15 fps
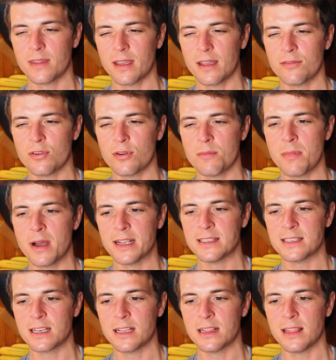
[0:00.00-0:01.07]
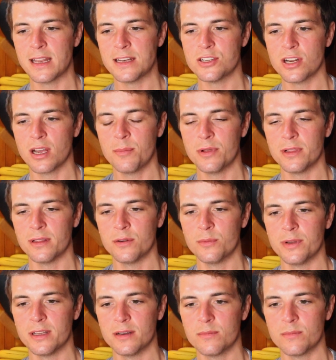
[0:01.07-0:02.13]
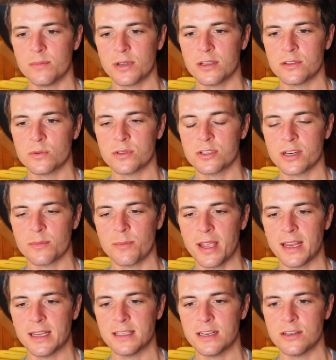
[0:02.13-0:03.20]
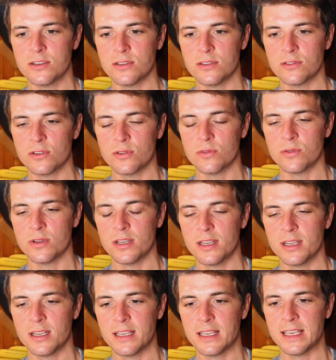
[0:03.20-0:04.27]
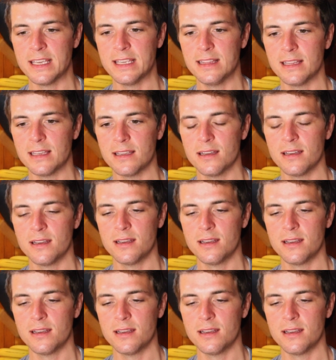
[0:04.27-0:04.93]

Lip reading: have our minds clench up a little bit because we're trying to pay attention so keenly.